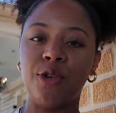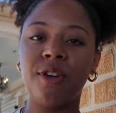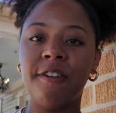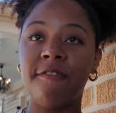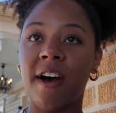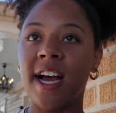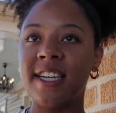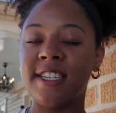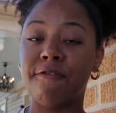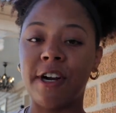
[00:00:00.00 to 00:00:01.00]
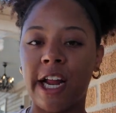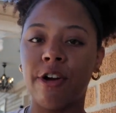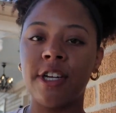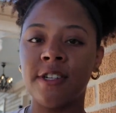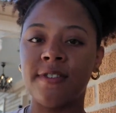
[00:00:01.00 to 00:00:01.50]
You can find different
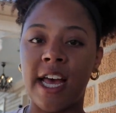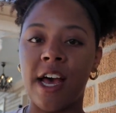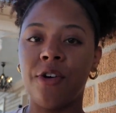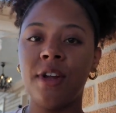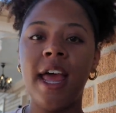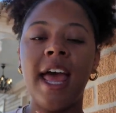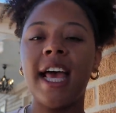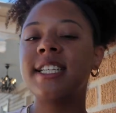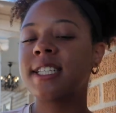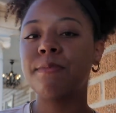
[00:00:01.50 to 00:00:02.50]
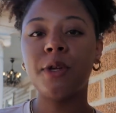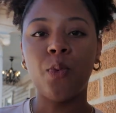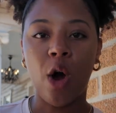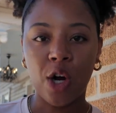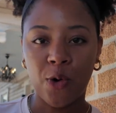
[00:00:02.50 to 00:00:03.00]
areas of town and simply
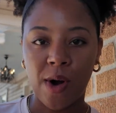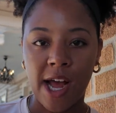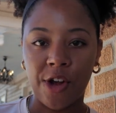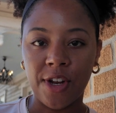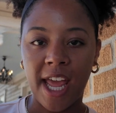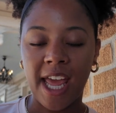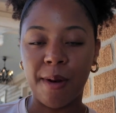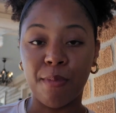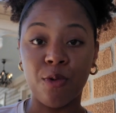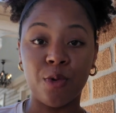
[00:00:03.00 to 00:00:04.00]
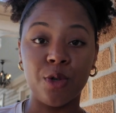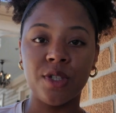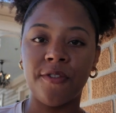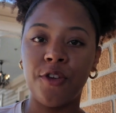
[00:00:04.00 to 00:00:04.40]
walk around and peruse.